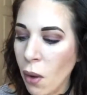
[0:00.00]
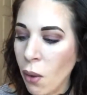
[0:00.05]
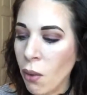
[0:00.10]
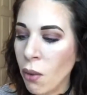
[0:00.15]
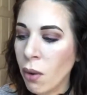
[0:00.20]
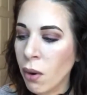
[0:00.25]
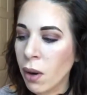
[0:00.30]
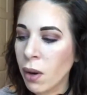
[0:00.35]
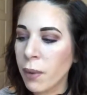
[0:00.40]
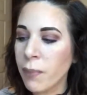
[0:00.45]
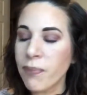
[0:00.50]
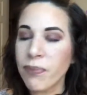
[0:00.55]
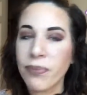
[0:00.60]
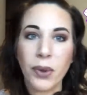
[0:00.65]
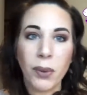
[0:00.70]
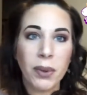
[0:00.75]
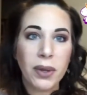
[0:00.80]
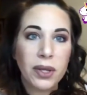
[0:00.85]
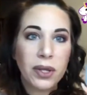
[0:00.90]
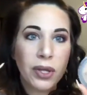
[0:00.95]
or
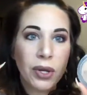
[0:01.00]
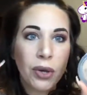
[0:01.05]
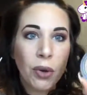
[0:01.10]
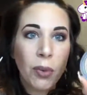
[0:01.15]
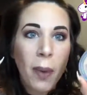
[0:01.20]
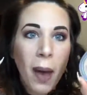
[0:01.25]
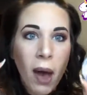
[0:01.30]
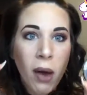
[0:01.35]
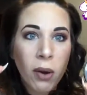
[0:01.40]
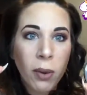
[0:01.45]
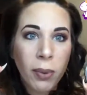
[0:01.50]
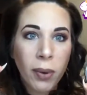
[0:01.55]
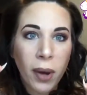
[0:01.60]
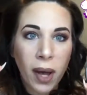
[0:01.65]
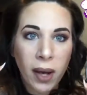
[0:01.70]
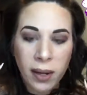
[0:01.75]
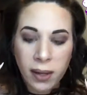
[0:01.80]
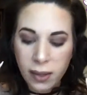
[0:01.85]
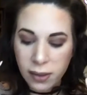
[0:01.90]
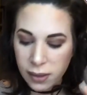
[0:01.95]
with 2 powder
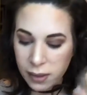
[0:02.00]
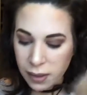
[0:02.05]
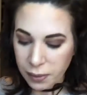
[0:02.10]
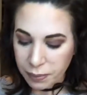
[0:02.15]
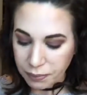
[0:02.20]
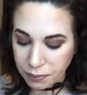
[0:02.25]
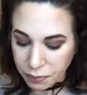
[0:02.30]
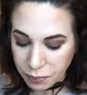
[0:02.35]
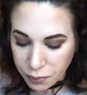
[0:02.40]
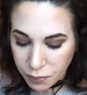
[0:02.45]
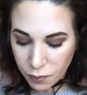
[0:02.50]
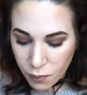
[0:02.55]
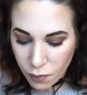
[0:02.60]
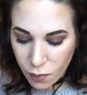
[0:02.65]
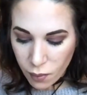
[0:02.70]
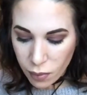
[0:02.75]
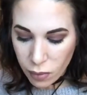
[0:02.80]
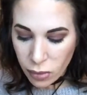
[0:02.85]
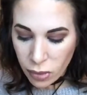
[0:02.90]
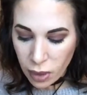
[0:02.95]
products
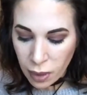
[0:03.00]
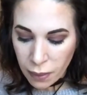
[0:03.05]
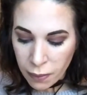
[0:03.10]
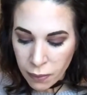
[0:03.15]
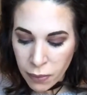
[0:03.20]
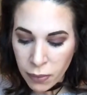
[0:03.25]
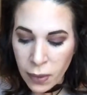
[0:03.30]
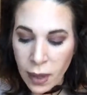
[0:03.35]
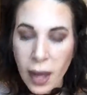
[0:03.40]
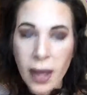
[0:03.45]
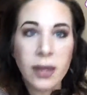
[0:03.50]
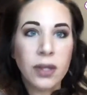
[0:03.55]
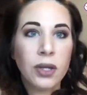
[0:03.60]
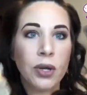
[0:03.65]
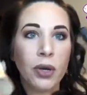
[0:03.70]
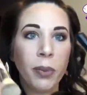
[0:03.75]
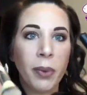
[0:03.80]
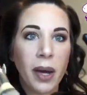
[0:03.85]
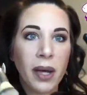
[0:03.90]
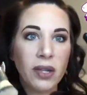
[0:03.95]
and
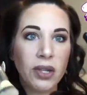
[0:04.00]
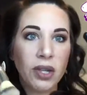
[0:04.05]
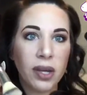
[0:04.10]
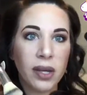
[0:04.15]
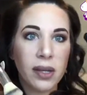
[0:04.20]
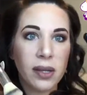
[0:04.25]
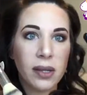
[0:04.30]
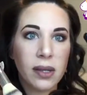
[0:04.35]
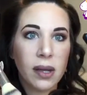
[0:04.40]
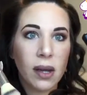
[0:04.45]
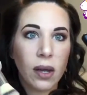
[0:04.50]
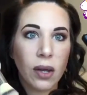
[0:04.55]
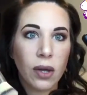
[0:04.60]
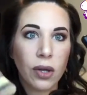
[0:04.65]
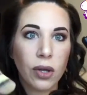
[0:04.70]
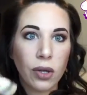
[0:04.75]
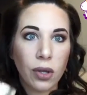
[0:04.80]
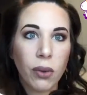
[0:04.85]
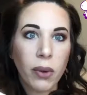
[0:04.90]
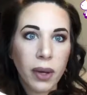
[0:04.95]
2 brushes,
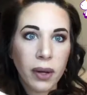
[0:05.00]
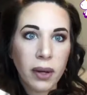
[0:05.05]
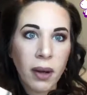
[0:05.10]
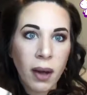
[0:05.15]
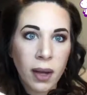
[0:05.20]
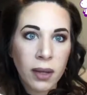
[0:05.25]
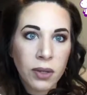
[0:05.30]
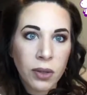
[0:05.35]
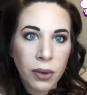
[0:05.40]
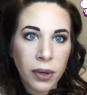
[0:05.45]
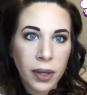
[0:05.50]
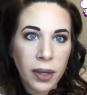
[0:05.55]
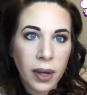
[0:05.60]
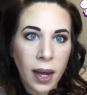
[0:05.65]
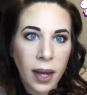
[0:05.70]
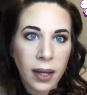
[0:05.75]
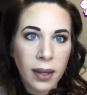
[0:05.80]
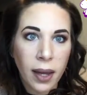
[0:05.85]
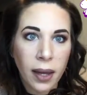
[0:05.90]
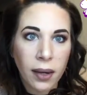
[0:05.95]
you can contour and
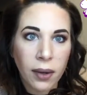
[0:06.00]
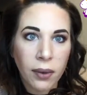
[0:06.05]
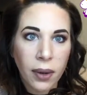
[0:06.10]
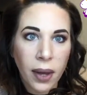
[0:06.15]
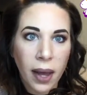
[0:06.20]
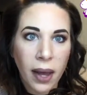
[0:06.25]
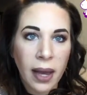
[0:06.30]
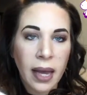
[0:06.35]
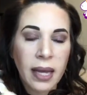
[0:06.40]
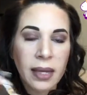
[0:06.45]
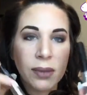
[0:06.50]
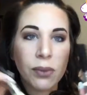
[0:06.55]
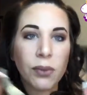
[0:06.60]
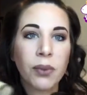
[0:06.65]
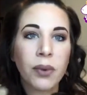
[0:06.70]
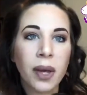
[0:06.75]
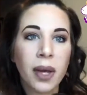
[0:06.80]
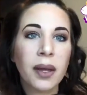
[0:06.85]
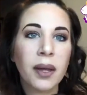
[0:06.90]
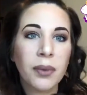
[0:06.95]
highlight, okay? It's
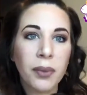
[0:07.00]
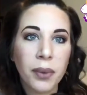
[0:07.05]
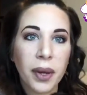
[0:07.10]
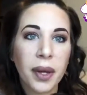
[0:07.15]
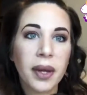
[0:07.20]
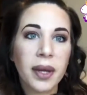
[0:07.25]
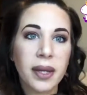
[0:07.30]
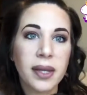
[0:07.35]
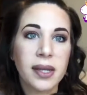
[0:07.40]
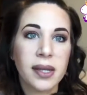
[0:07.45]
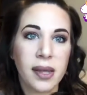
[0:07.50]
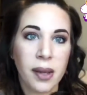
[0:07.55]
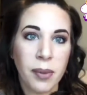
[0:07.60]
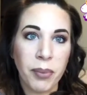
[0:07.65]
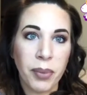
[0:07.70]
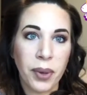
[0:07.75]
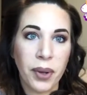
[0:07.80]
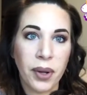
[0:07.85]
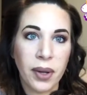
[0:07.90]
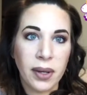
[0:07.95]
really, really
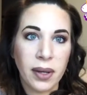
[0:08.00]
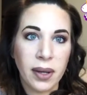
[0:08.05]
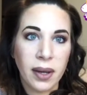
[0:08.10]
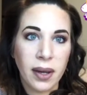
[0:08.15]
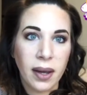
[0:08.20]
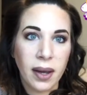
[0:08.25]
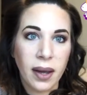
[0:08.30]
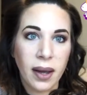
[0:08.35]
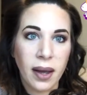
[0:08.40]
simple,